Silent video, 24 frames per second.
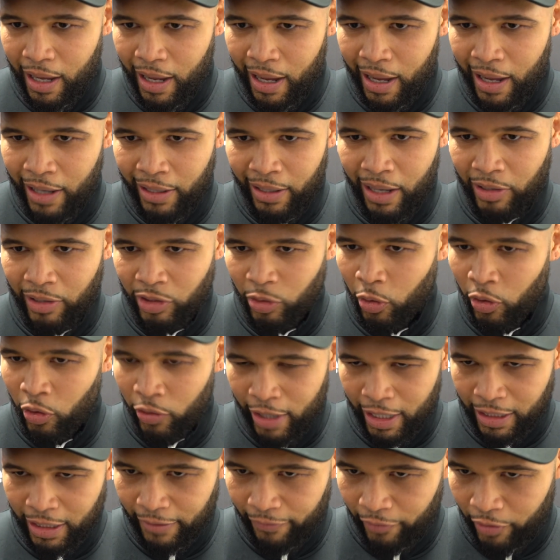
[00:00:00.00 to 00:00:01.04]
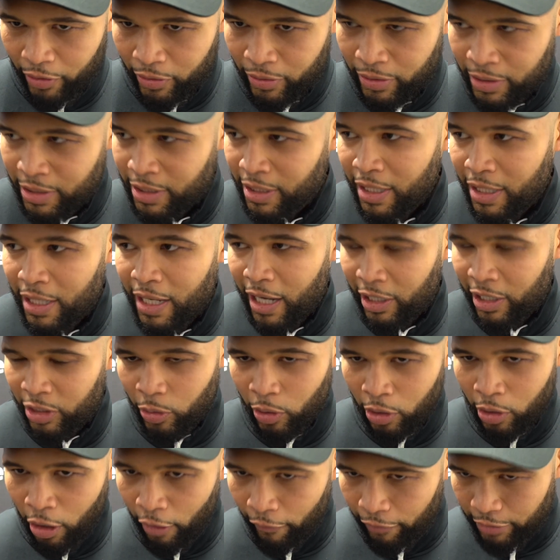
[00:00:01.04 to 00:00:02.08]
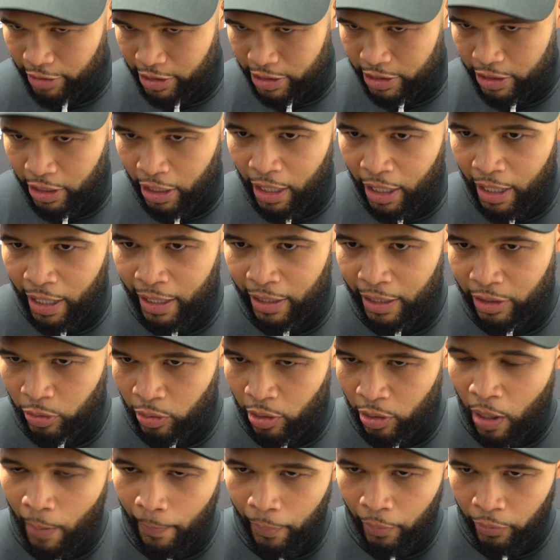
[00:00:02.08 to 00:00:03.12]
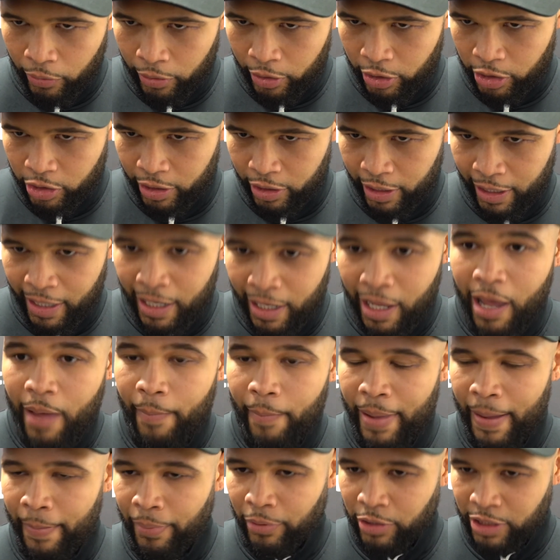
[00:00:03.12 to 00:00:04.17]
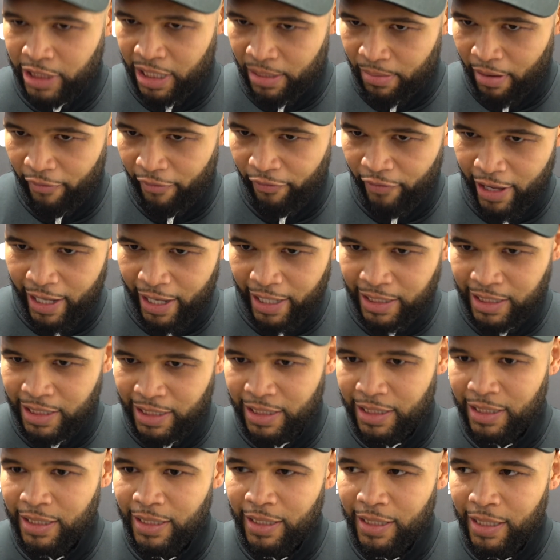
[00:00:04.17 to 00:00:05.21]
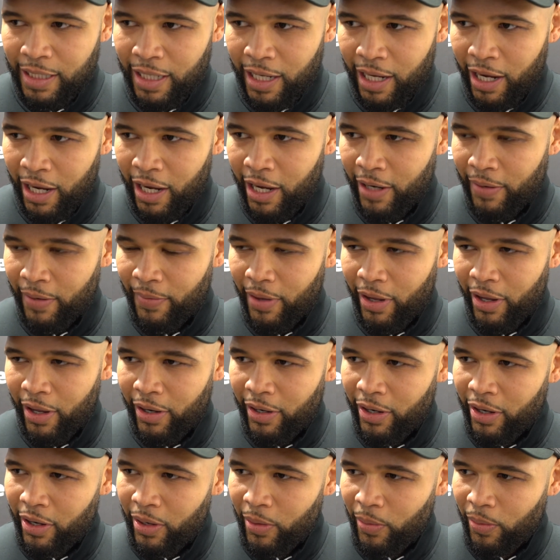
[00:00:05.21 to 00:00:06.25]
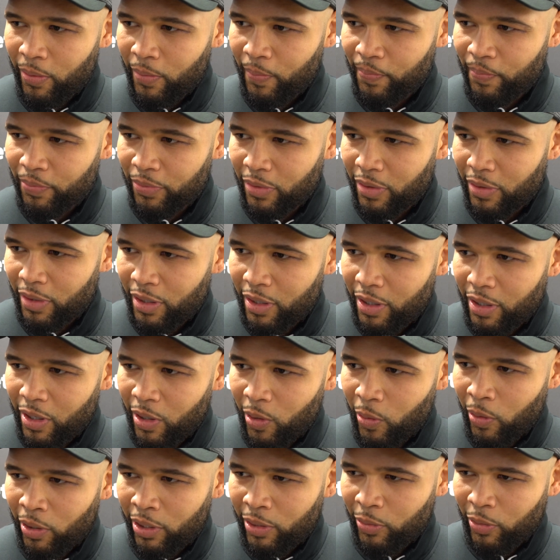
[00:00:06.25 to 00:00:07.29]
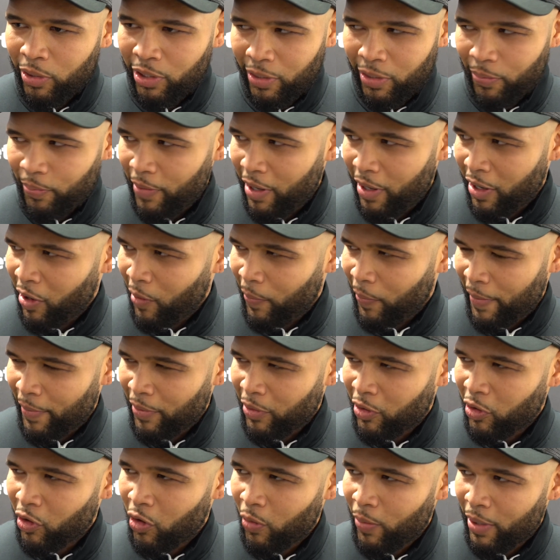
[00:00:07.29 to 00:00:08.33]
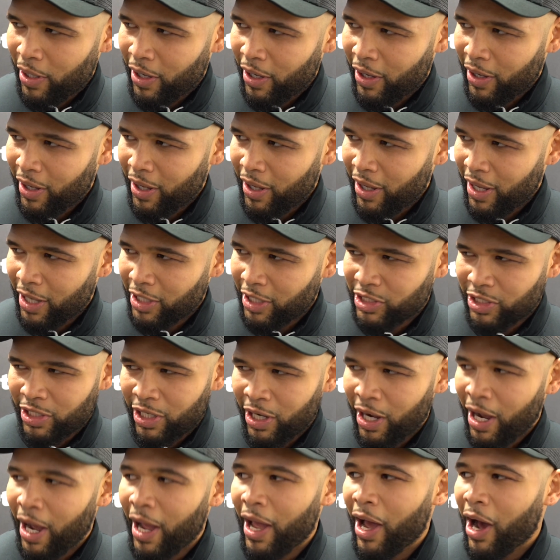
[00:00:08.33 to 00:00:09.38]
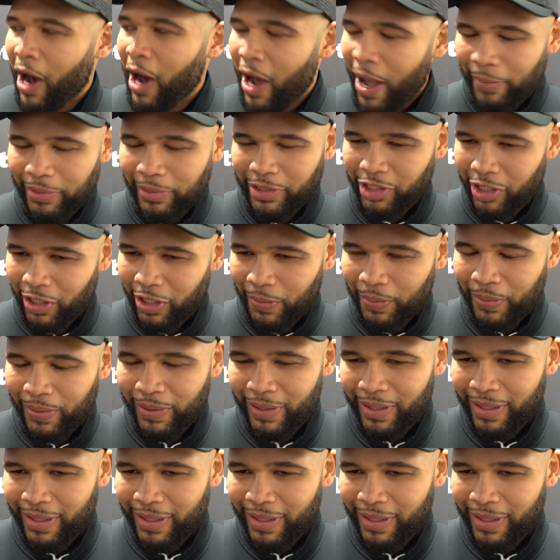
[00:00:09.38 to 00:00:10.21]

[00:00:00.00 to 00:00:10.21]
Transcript: I do all the interviews. I do a lot for Sky. I do a lot of punditry. People see my face. And what do a lot of people call me? A Sky hype job.